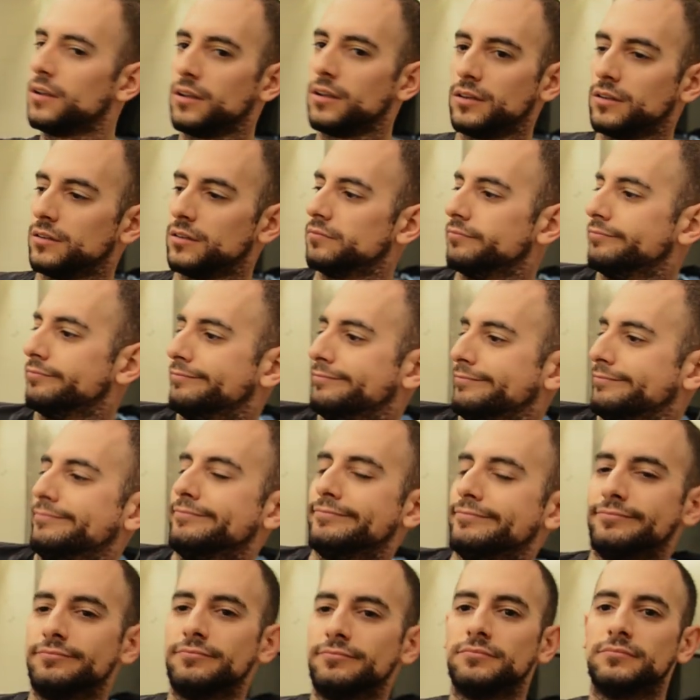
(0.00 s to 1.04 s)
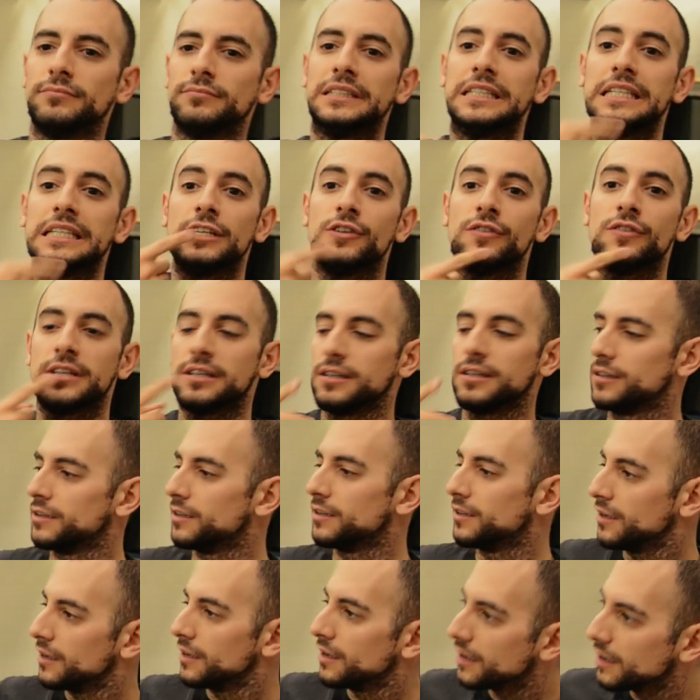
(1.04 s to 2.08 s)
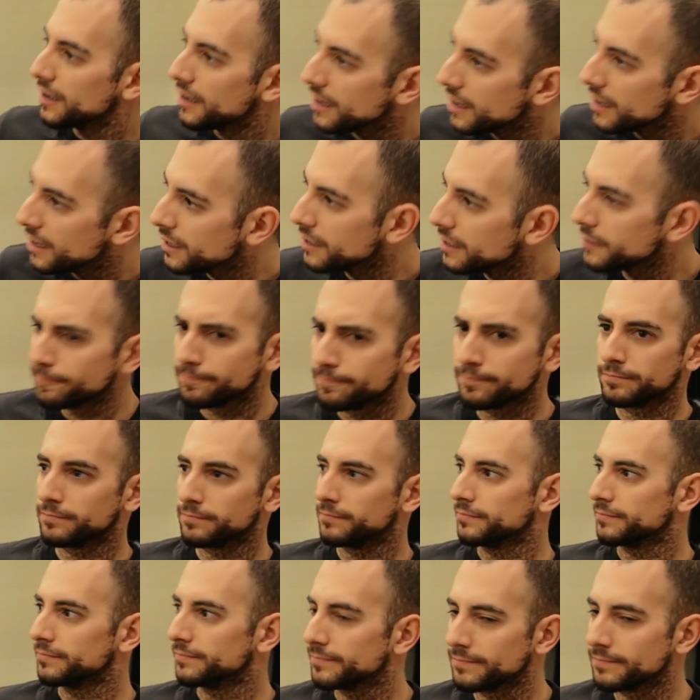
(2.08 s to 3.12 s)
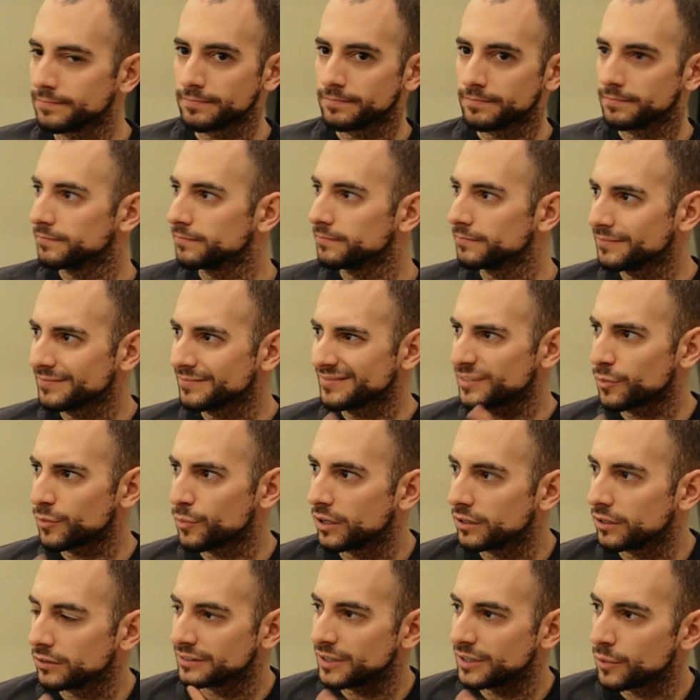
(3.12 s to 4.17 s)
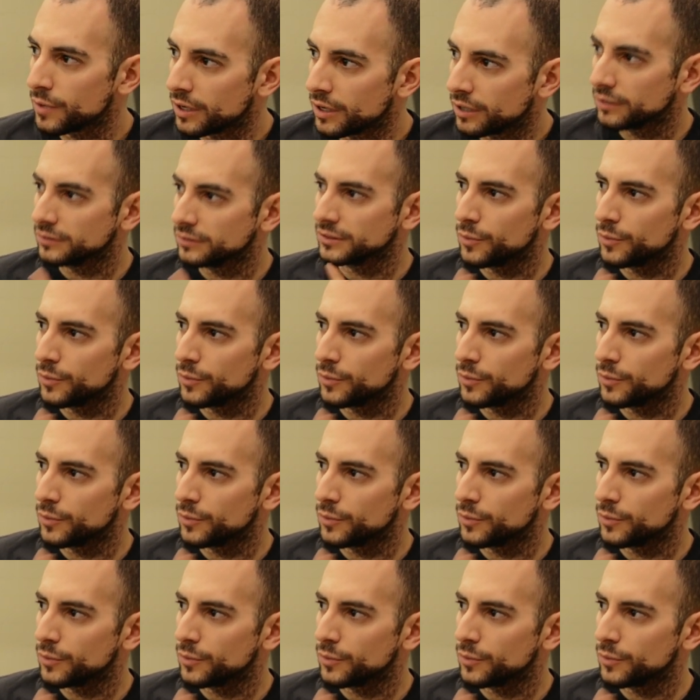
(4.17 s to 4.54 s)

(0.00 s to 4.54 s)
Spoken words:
I have to depend on other hearing people beside me to repeat what they're saying